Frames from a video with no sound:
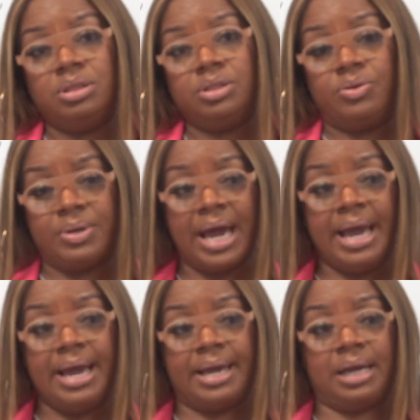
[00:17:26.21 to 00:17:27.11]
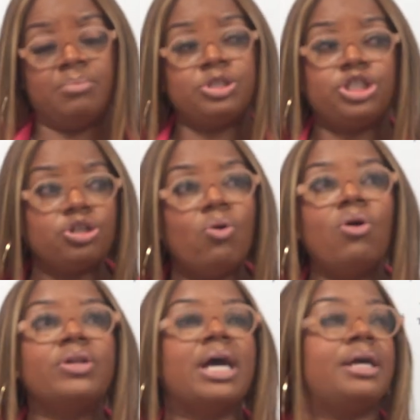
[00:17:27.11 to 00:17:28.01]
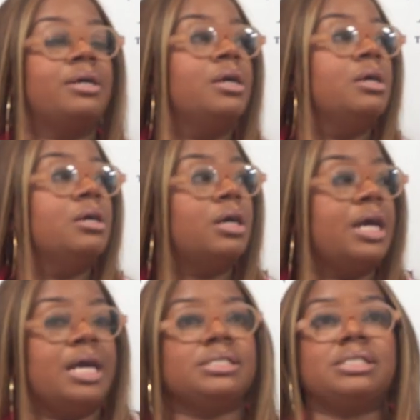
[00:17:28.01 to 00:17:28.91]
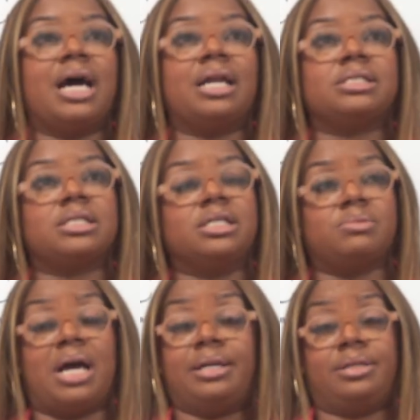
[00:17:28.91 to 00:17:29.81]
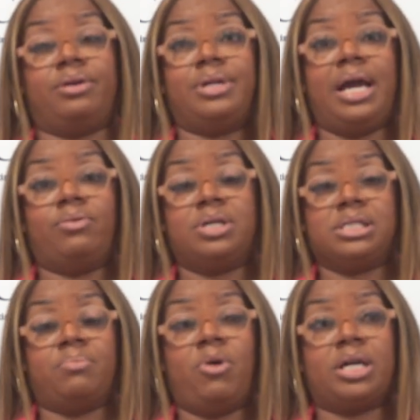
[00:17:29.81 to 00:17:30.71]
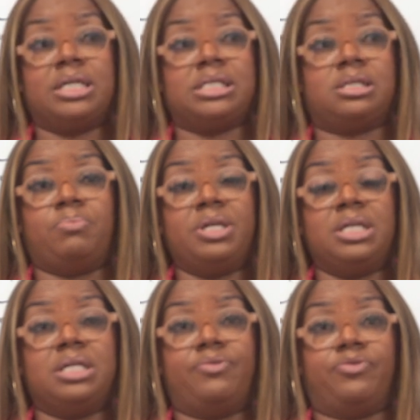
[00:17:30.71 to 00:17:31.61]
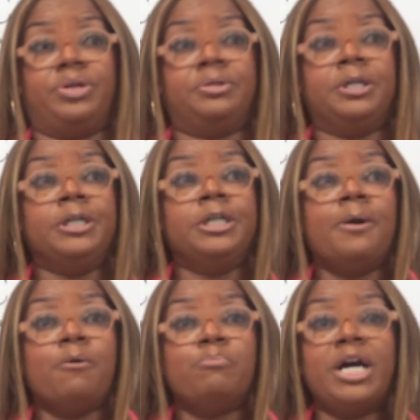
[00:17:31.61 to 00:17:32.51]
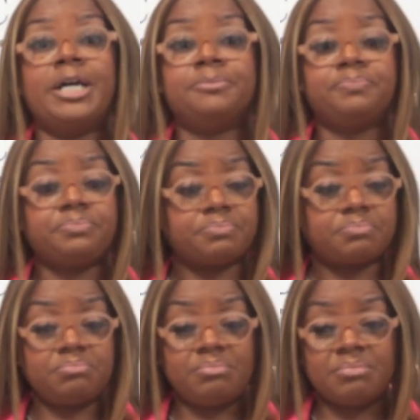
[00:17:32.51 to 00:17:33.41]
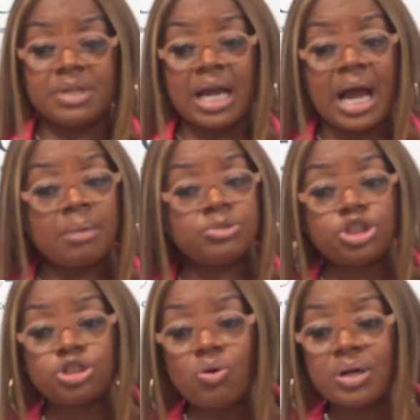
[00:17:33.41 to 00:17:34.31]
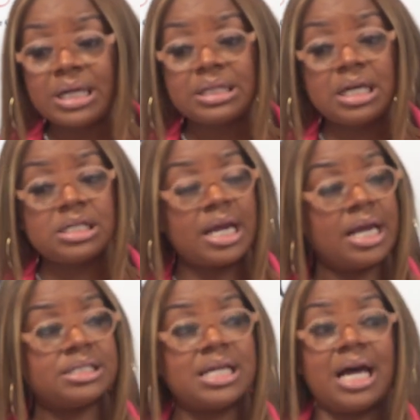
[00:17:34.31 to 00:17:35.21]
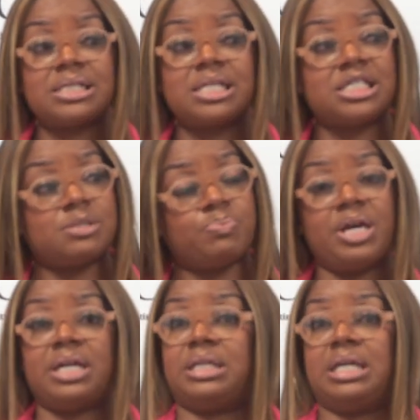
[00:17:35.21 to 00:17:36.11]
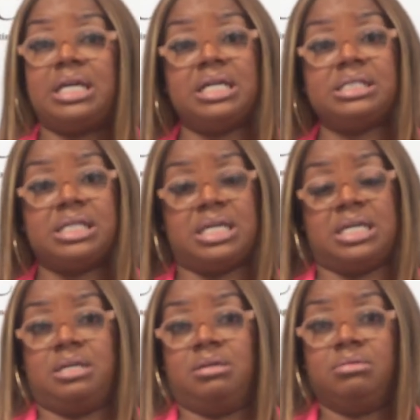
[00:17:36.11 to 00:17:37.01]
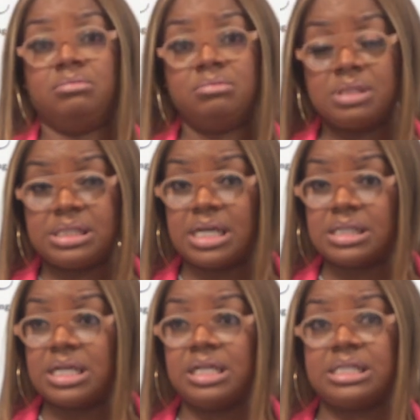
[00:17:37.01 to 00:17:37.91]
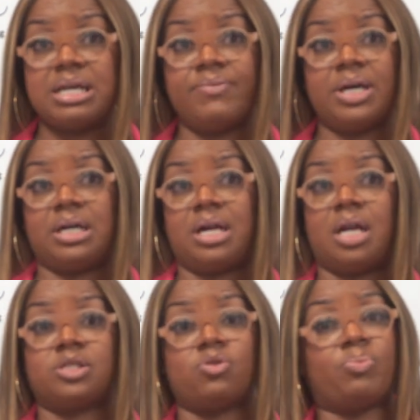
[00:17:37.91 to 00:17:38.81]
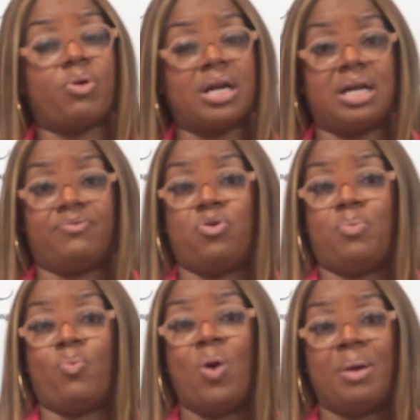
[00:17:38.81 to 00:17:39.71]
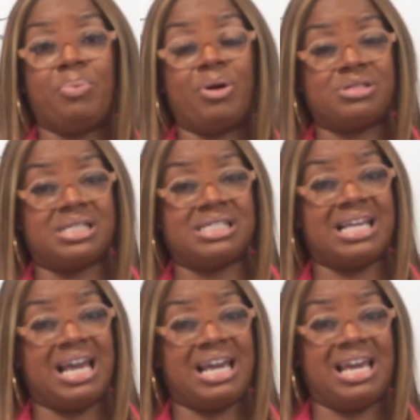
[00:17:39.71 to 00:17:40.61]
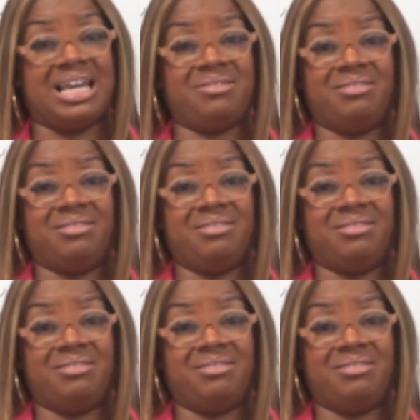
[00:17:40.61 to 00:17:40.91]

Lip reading: You can. I'm sure that a hairstylist, because I know now because the market is completely different, but I'm sure that a hairstylist could spend easy $600, $700 on product for one person's head.